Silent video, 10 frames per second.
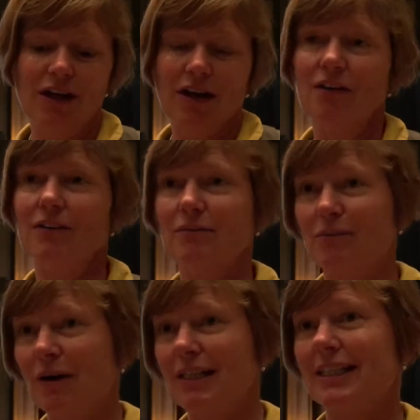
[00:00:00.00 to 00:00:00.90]
oh,
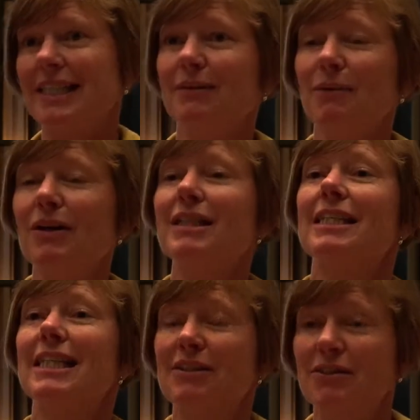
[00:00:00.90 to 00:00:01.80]
what
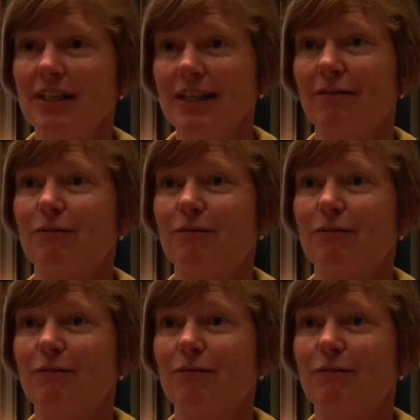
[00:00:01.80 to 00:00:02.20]
is good enough?